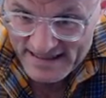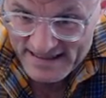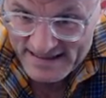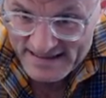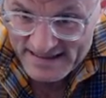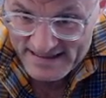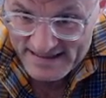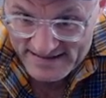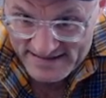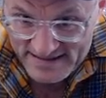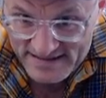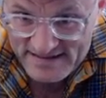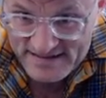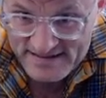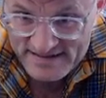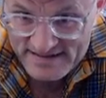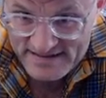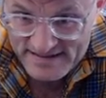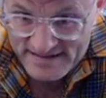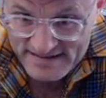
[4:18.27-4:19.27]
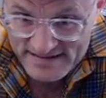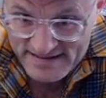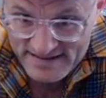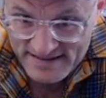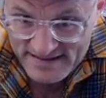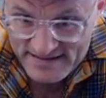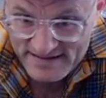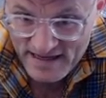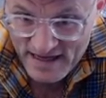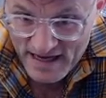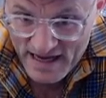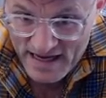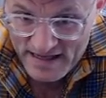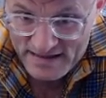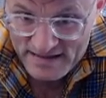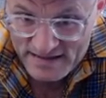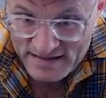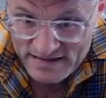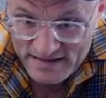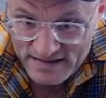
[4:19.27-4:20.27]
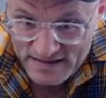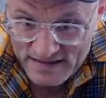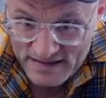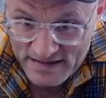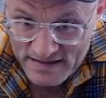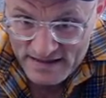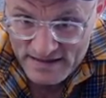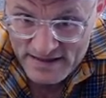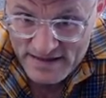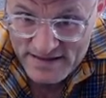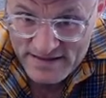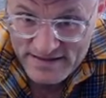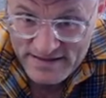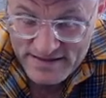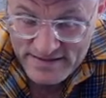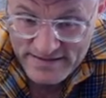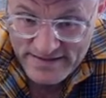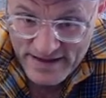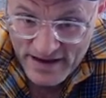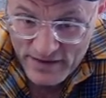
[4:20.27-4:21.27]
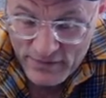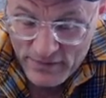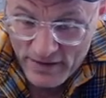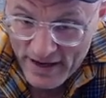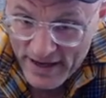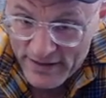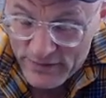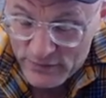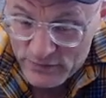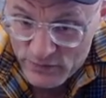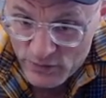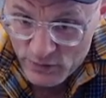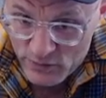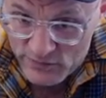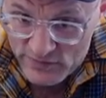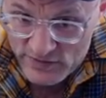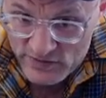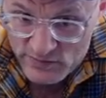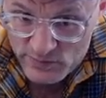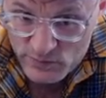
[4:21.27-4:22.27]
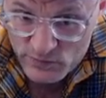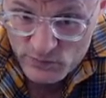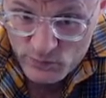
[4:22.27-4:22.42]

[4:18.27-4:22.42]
Because it's hot. Now, I don't know if this move